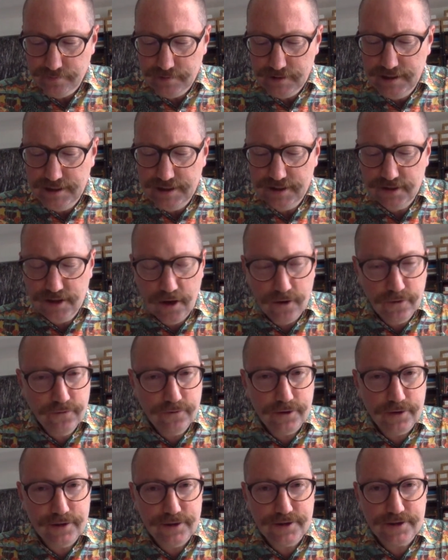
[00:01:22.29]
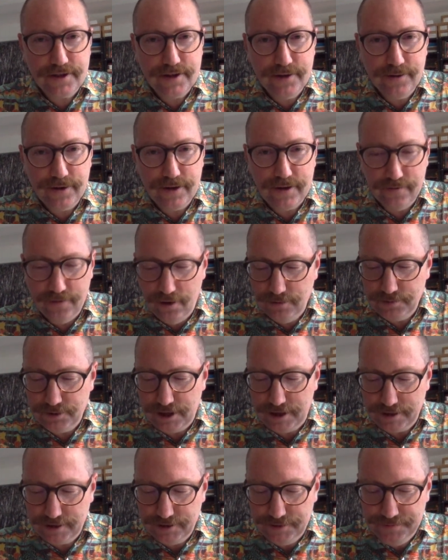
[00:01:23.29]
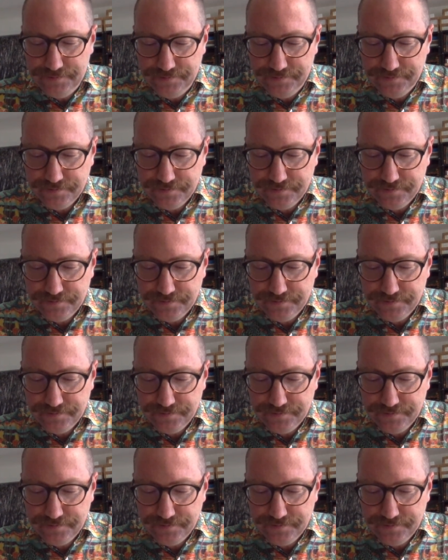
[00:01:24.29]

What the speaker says: He's known for his theory of objects,